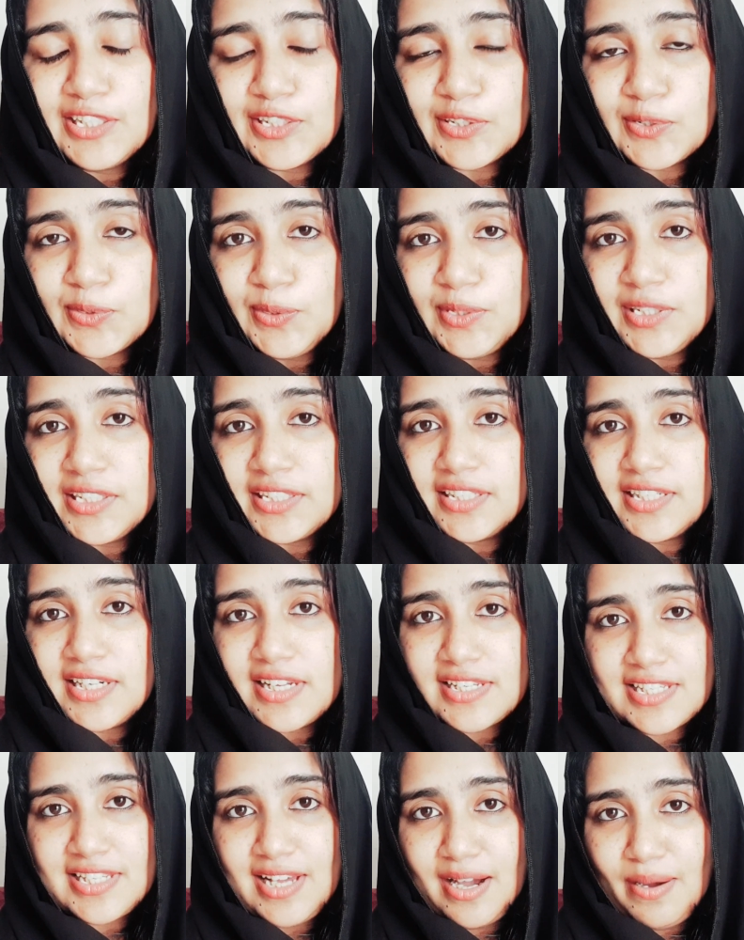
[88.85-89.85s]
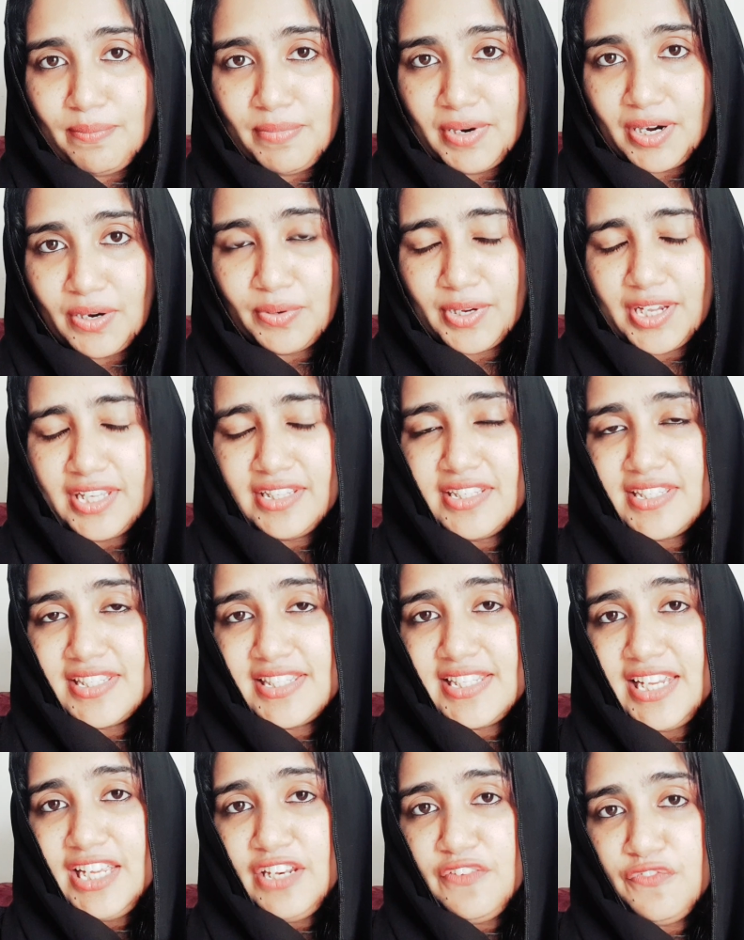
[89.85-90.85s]
cook sambar. Okay, this is
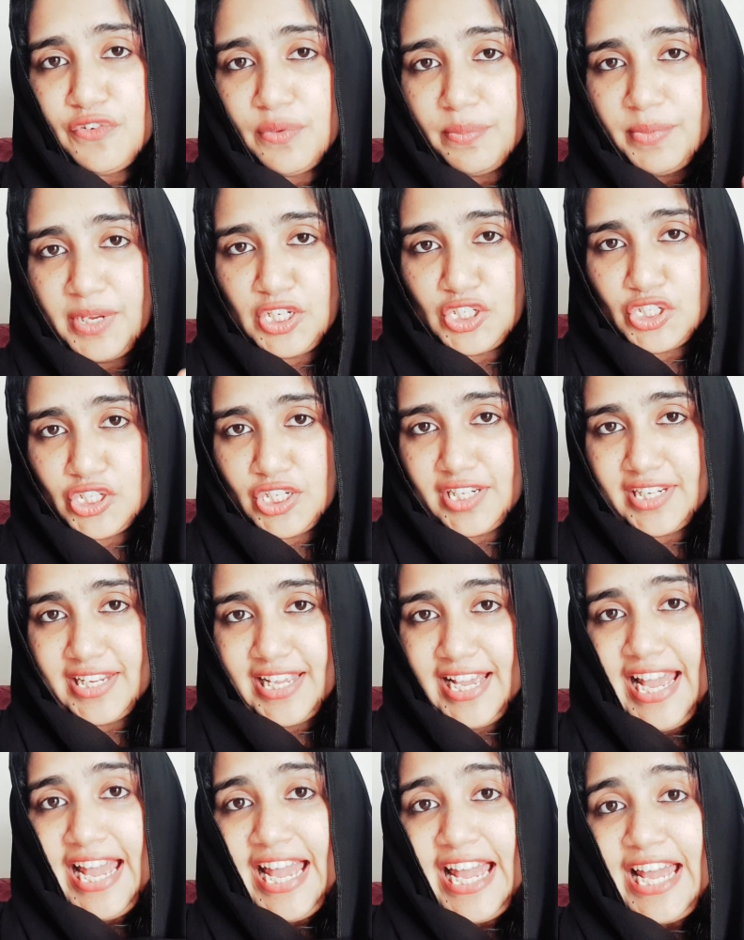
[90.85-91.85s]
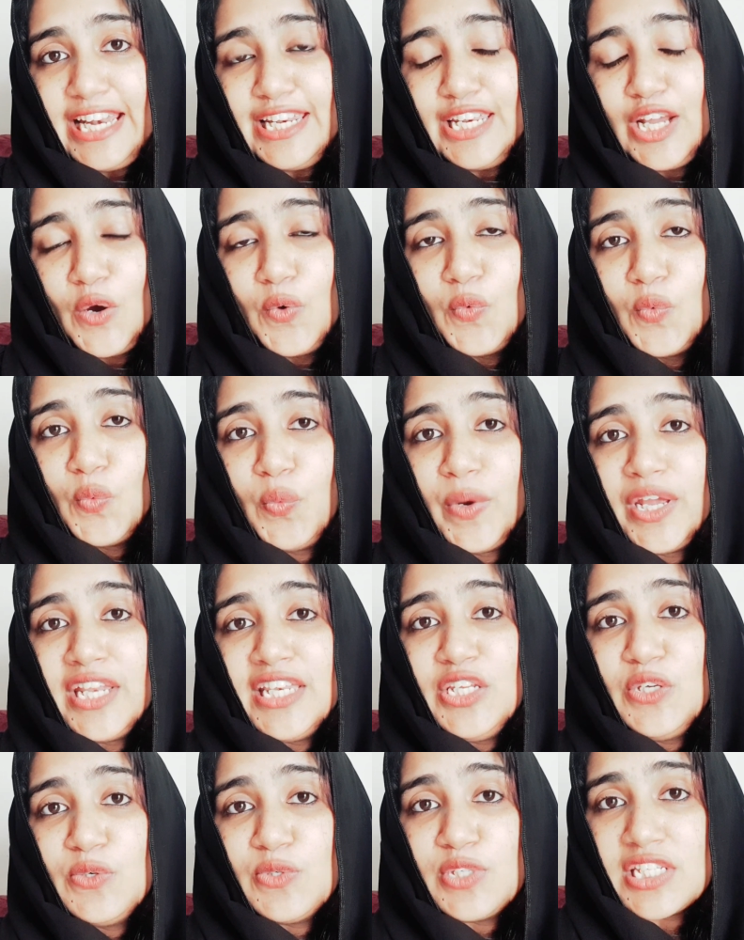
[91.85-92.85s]
the information. Now
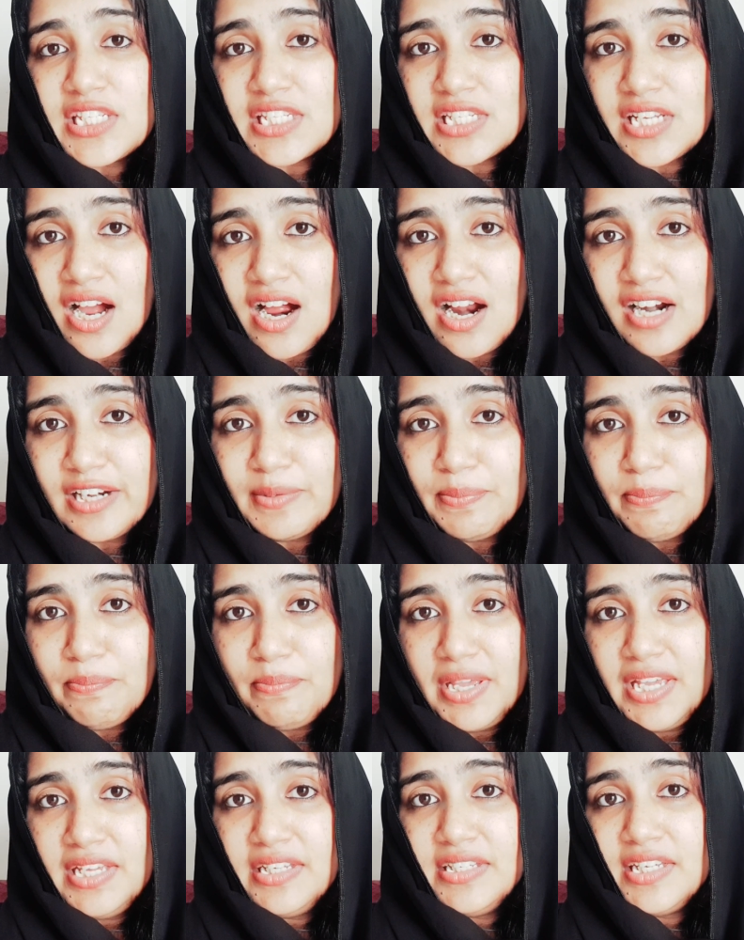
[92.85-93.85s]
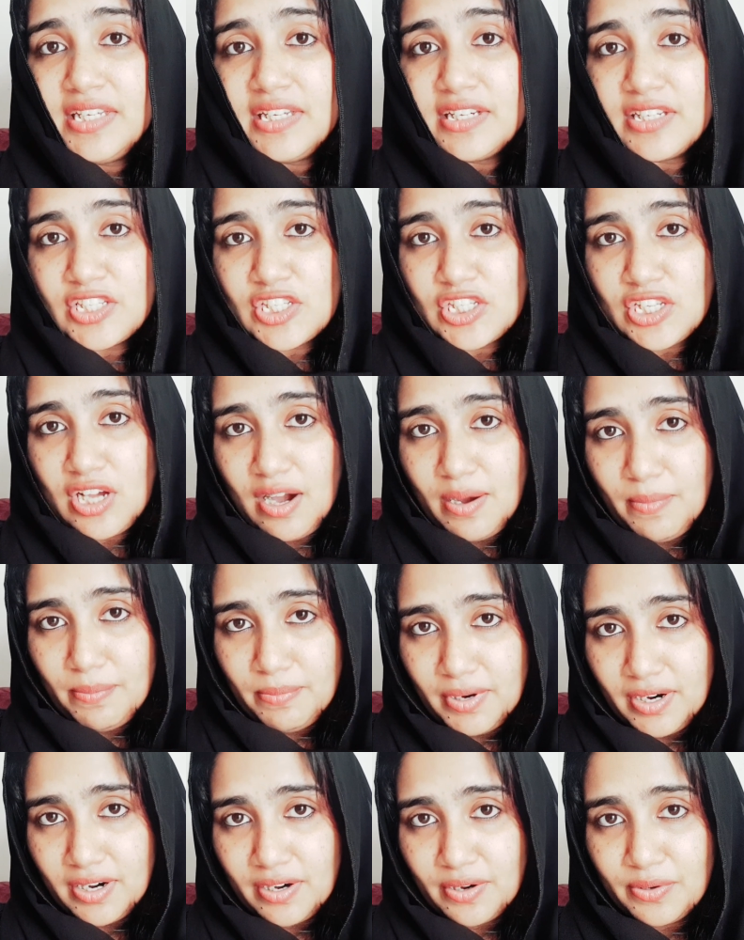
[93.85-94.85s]
when you start making a
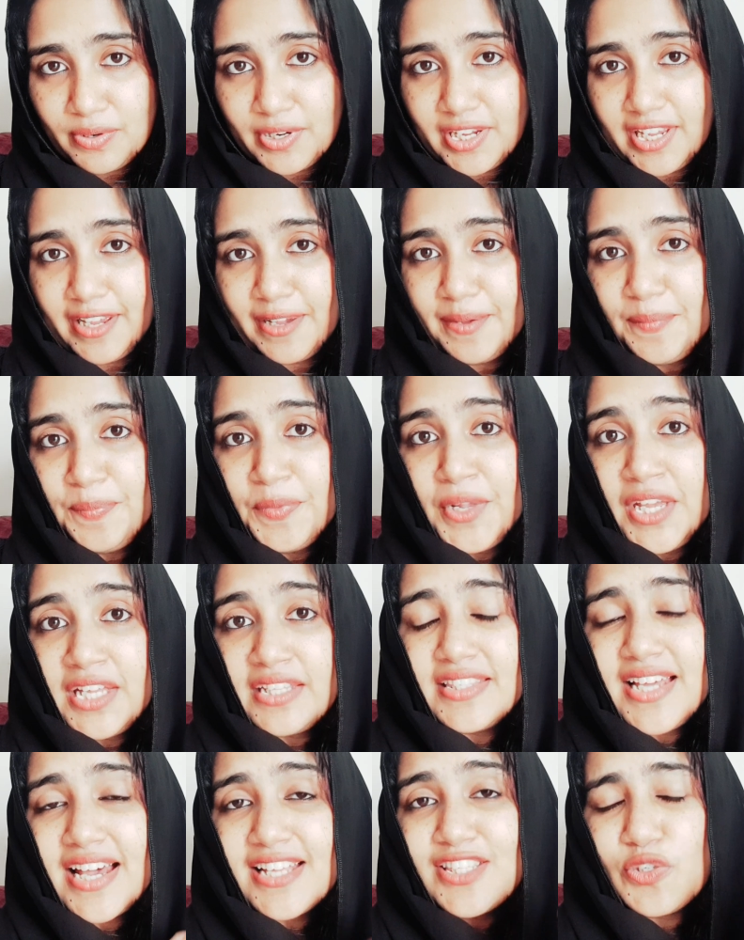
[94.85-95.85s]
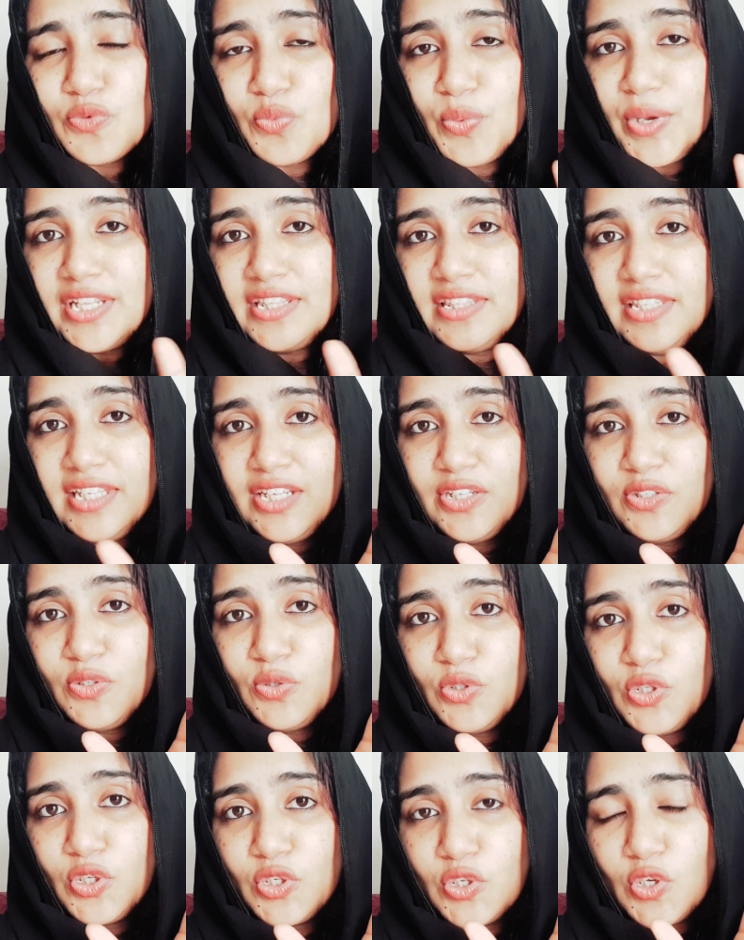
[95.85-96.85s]
sambar, okay, that's when
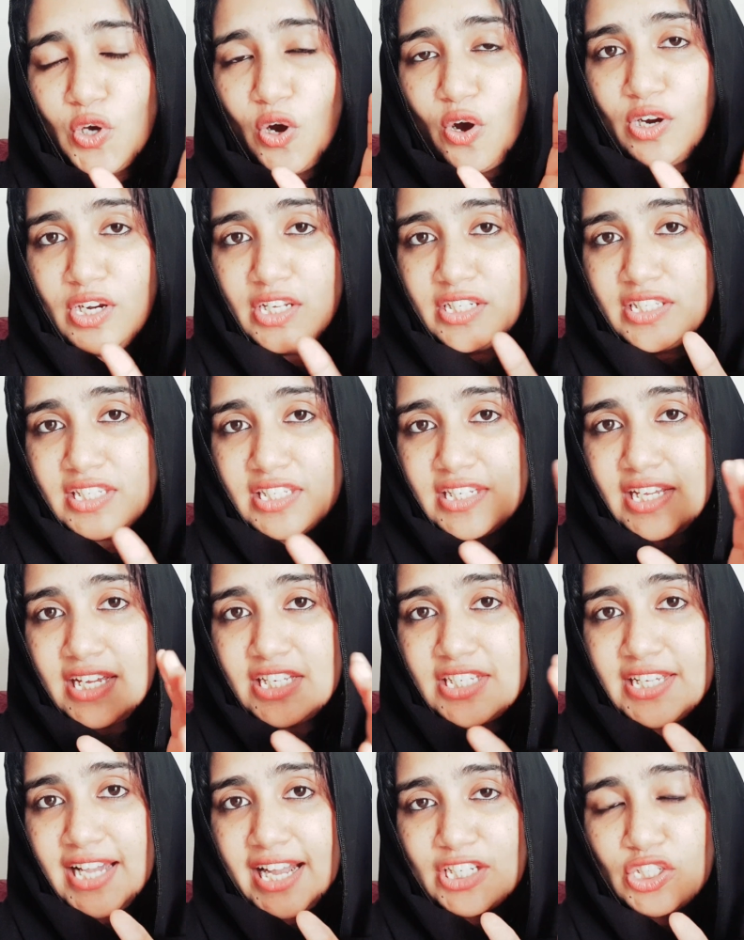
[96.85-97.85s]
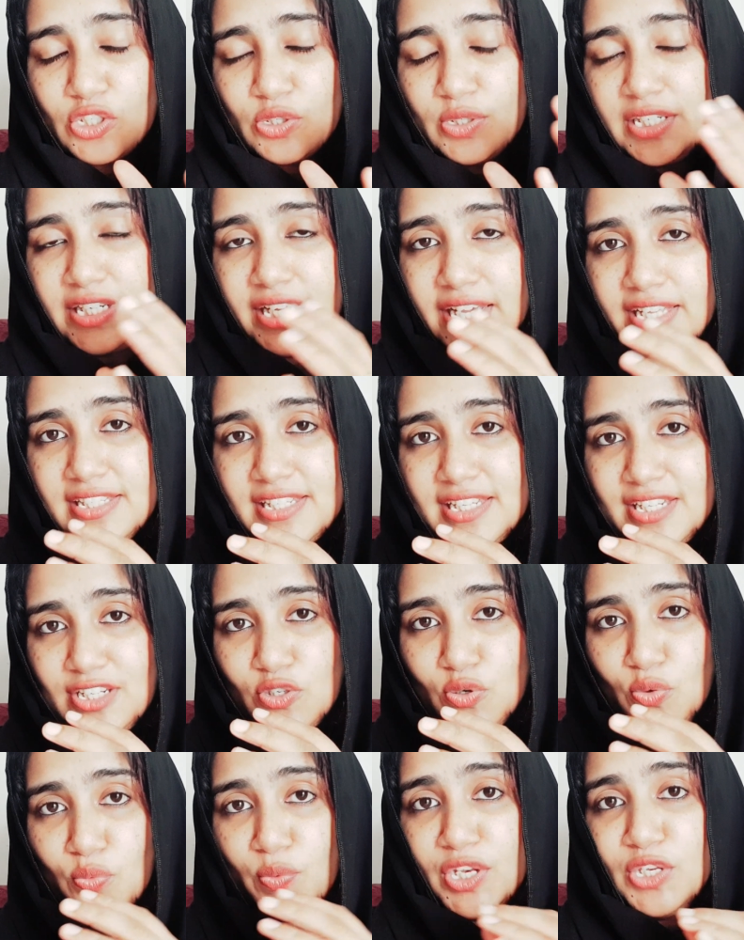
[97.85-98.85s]
the knowledge stage actually gets
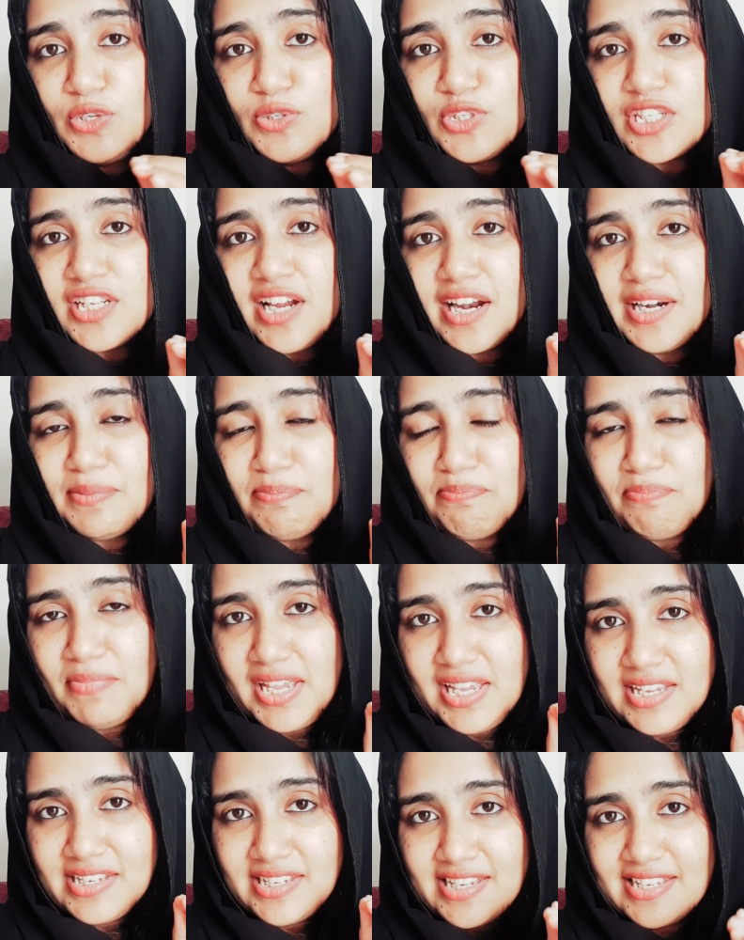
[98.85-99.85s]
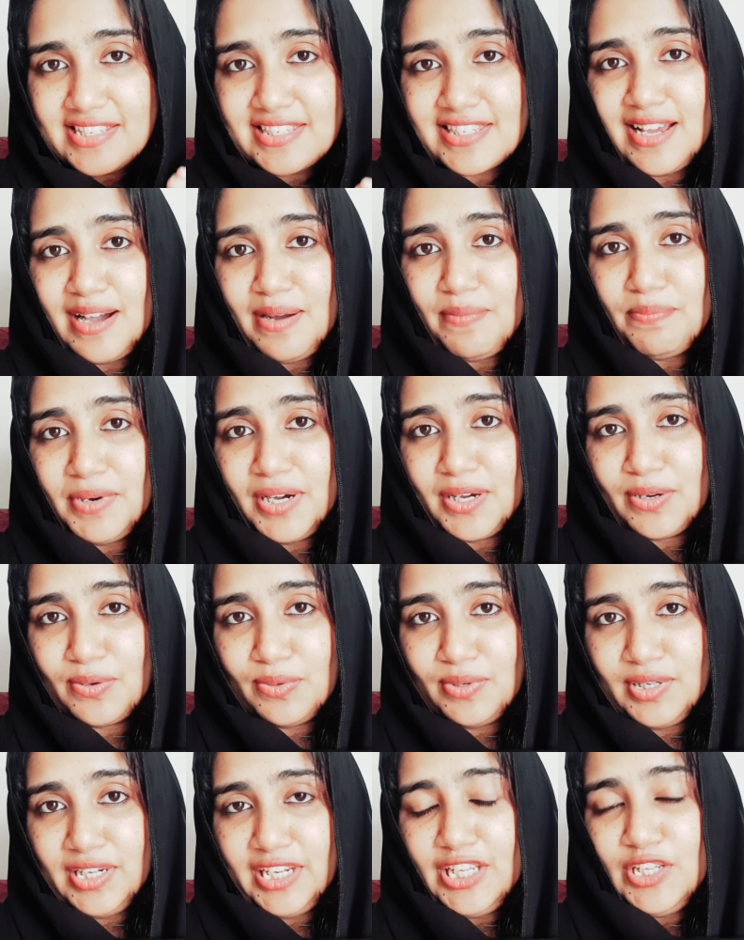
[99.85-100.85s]
into. When you start making sambar
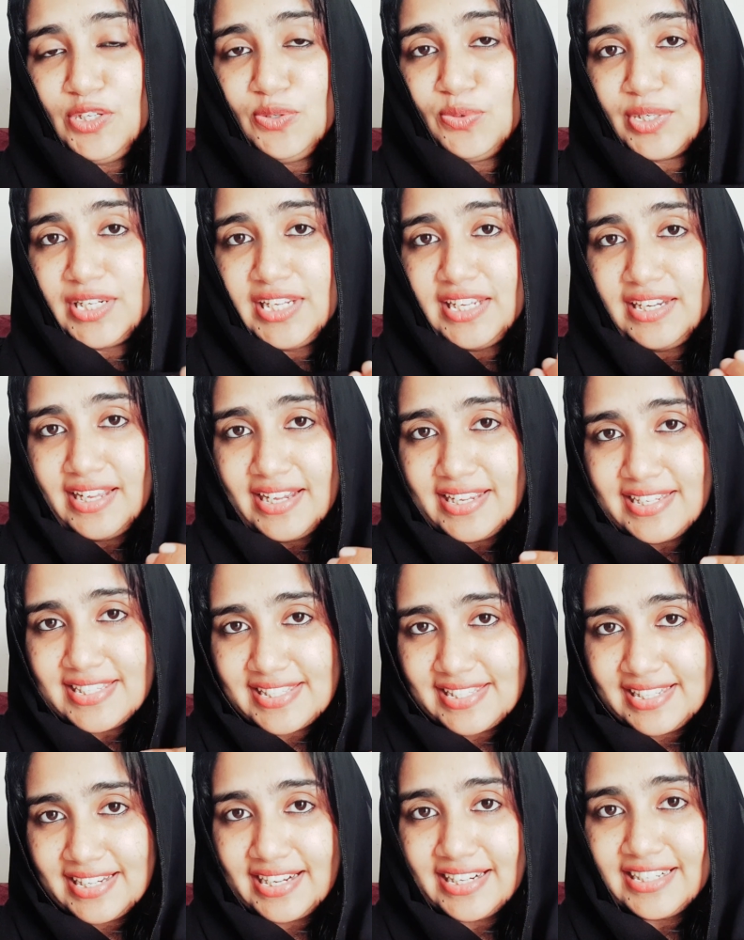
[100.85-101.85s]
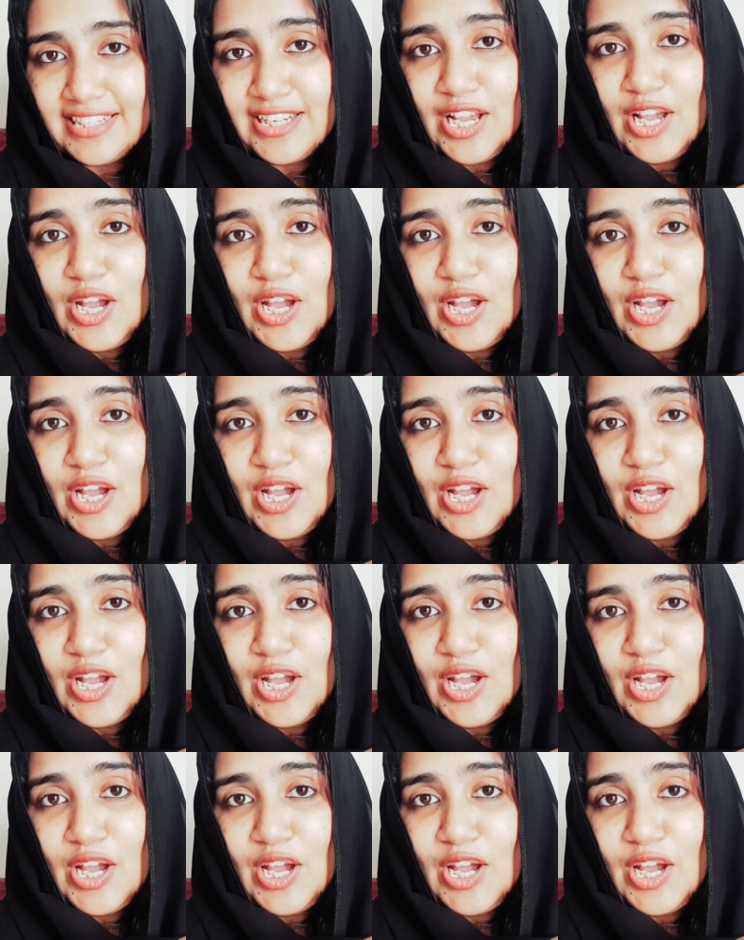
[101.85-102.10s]
only, you realize that